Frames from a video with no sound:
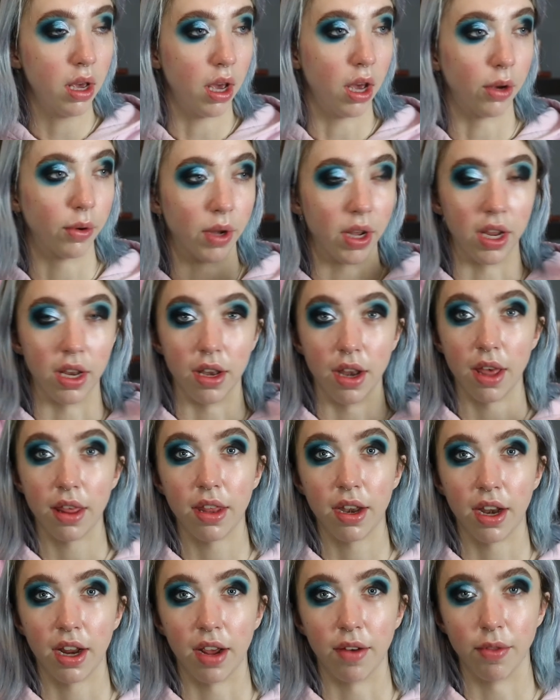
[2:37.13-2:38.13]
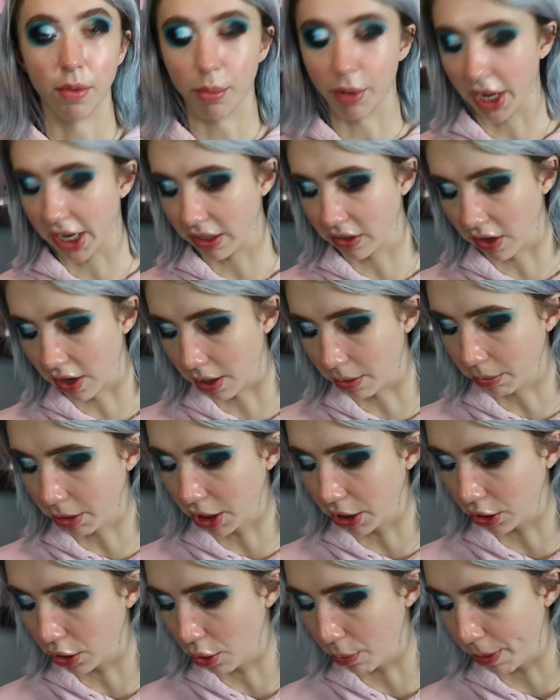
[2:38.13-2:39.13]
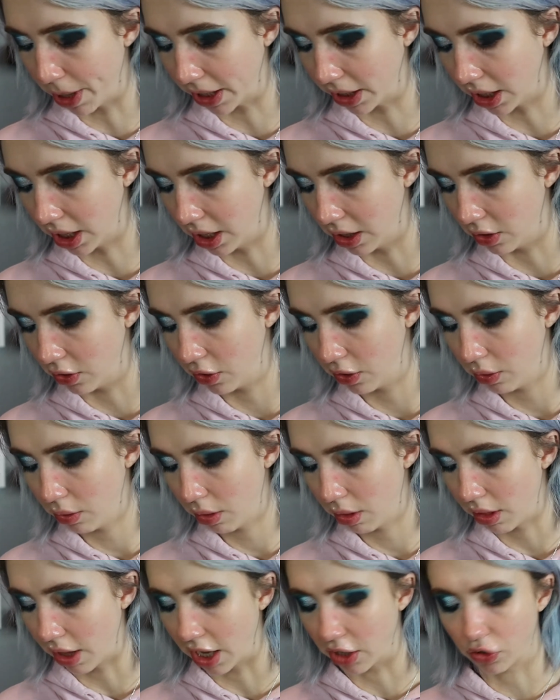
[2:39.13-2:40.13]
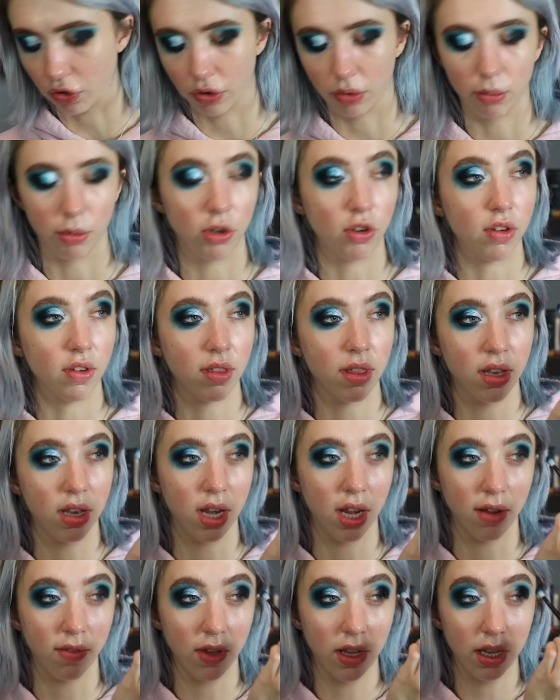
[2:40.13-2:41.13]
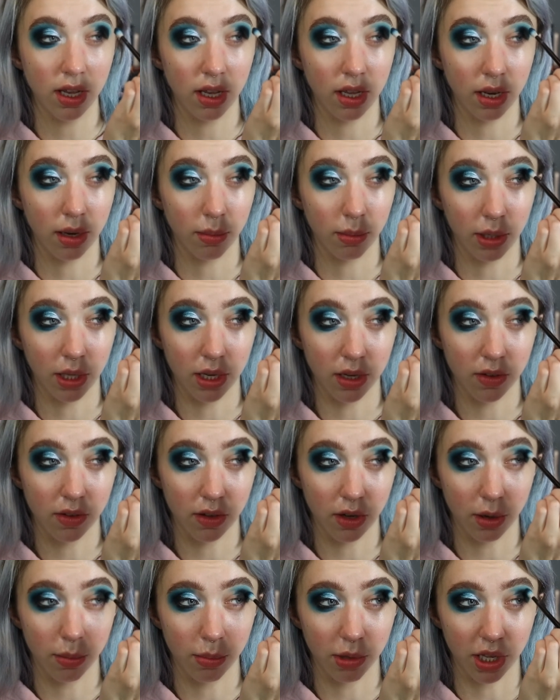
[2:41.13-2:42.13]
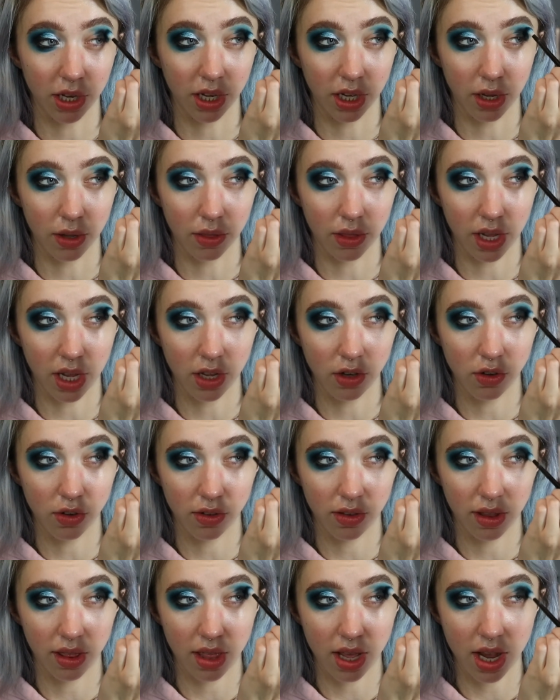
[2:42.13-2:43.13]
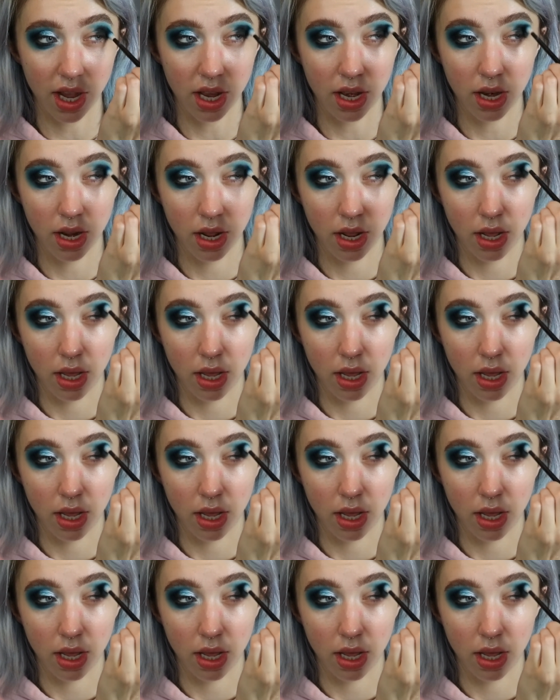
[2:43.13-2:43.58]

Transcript: Okay, now that I have the black down, I'm going to go back into Thatcher, which is the navy, and I'm going to start blending out the edges of that.